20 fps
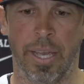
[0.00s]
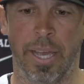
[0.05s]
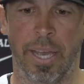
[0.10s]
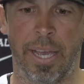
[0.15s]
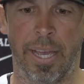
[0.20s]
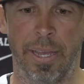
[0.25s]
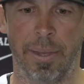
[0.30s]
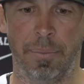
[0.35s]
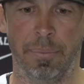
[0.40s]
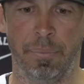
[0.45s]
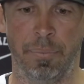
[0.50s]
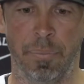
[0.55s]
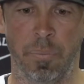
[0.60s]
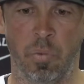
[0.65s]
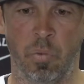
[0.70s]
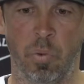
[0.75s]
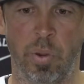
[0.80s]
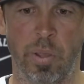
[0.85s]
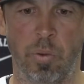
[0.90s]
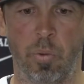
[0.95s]
Um,
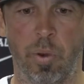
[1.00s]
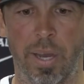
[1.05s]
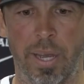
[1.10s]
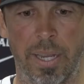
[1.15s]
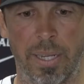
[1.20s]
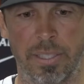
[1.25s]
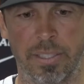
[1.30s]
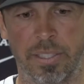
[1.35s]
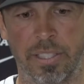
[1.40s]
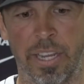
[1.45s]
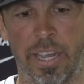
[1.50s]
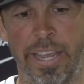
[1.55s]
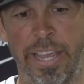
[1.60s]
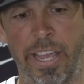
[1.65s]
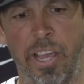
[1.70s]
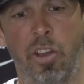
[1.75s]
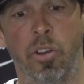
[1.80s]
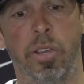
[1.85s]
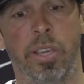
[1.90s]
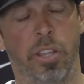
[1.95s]
we watched
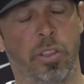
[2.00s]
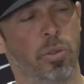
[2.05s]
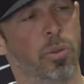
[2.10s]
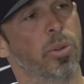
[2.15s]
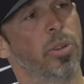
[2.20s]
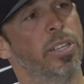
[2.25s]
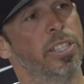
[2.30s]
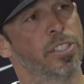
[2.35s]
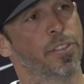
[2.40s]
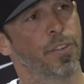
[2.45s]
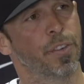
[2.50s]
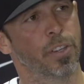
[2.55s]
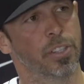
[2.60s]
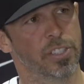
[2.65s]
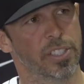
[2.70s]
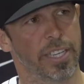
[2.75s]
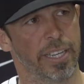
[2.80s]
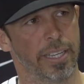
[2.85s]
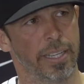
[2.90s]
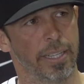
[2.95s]
Aoki threw his
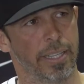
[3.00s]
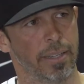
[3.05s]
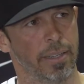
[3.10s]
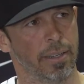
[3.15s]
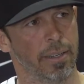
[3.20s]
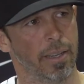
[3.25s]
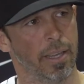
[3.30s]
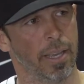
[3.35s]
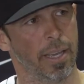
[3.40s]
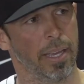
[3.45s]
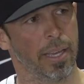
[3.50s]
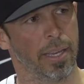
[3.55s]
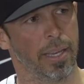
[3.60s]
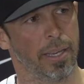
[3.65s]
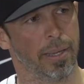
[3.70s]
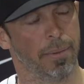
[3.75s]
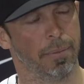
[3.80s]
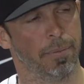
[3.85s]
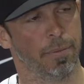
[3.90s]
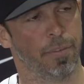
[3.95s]
first inning
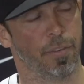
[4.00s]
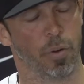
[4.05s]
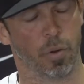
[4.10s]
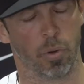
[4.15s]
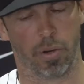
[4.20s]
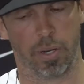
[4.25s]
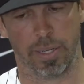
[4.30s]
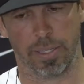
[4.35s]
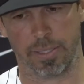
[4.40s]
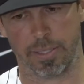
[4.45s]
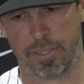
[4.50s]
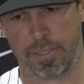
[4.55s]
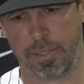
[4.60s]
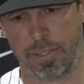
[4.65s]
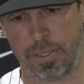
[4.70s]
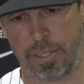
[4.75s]
um, for us